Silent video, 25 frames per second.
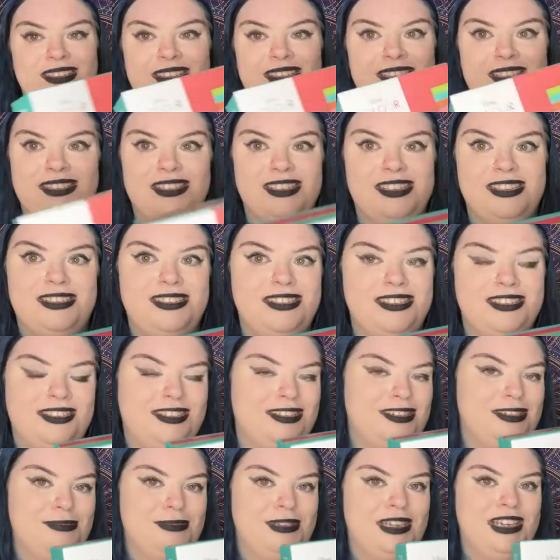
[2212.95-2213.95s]
is going
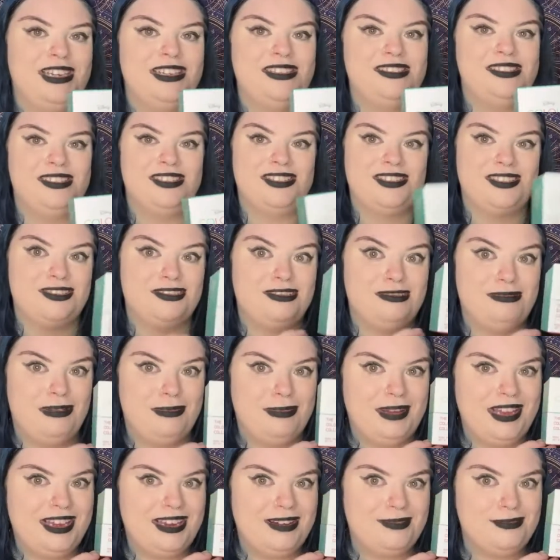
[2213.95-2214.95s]
to be easy to store in my
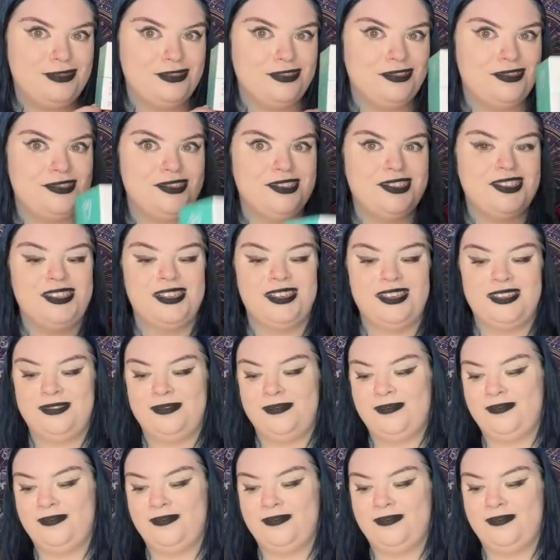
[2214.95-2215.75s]
makeup drawers.